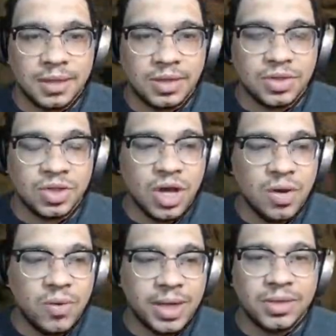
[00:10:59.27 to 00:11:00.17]
There's
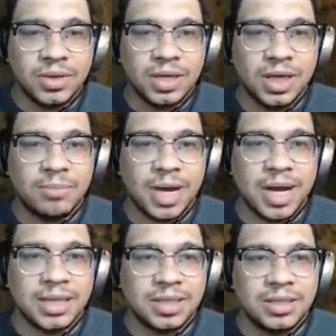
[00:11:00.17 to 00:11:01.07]
no way you can get
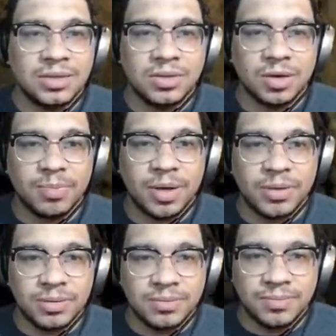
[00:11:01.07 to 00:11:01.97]
behind this dude to
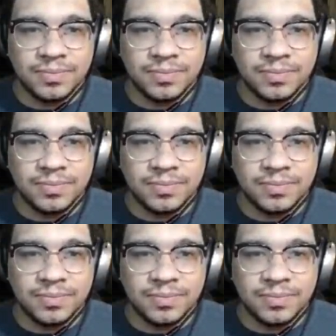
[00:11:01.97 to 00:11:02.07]
riposte him.